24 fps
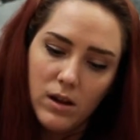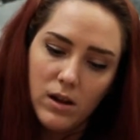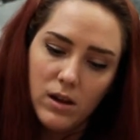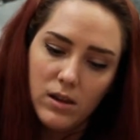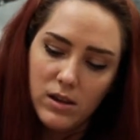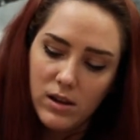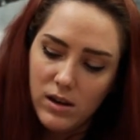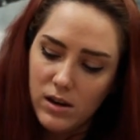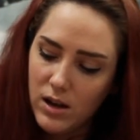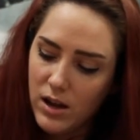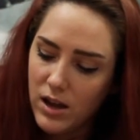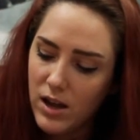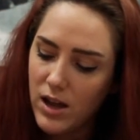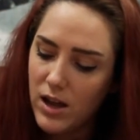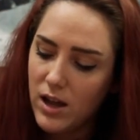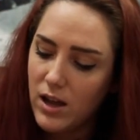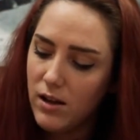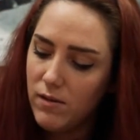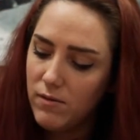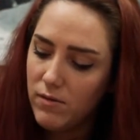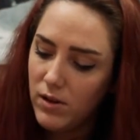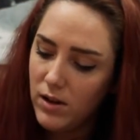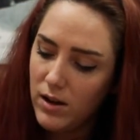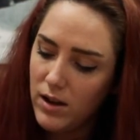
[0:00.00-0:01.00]
And then I
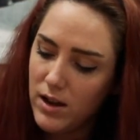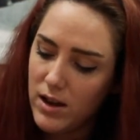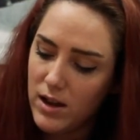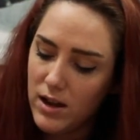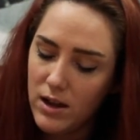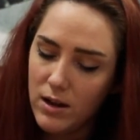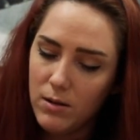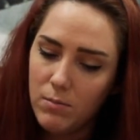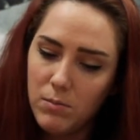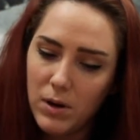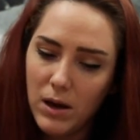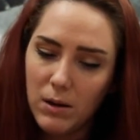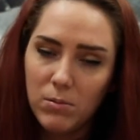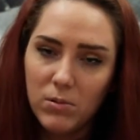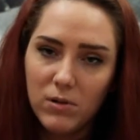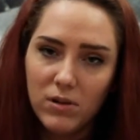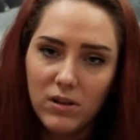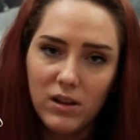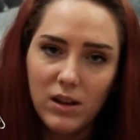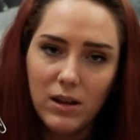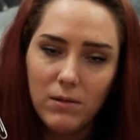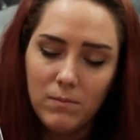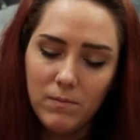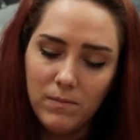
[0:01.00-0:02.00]
have a paper
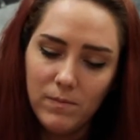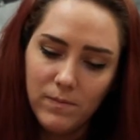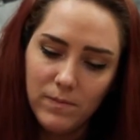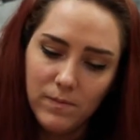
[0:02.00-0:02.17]
clip.